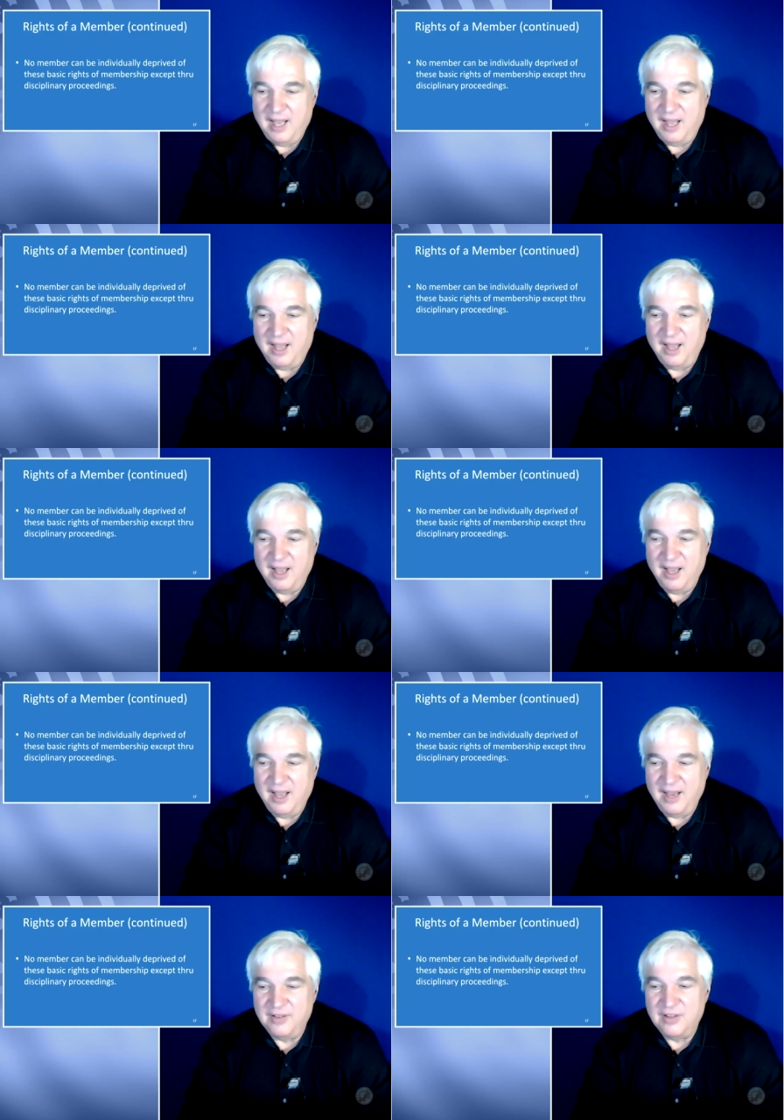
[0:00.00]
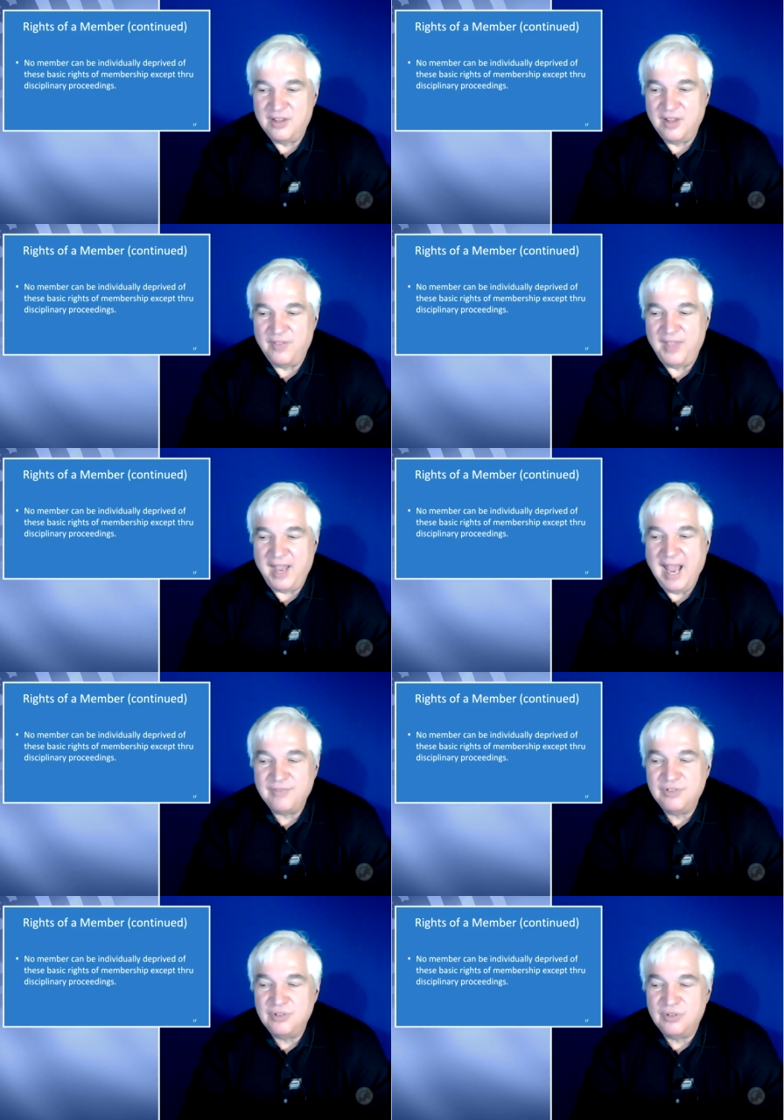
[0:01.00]
uh, and they
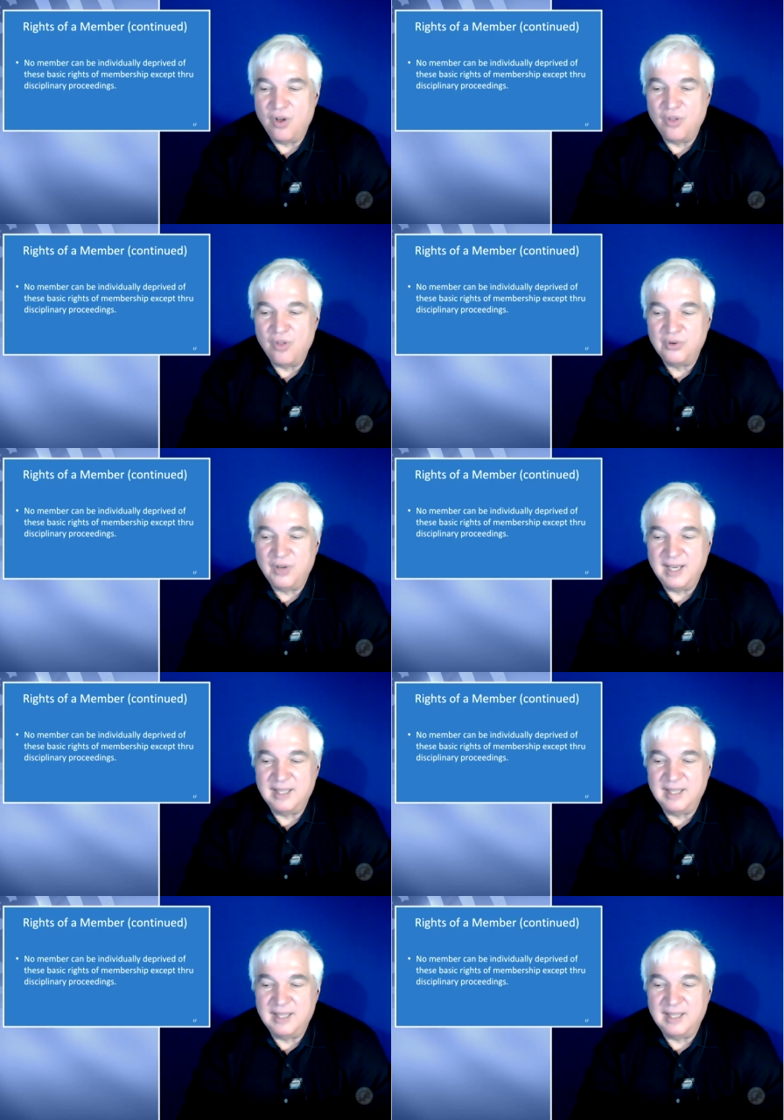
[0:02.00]
have to go through a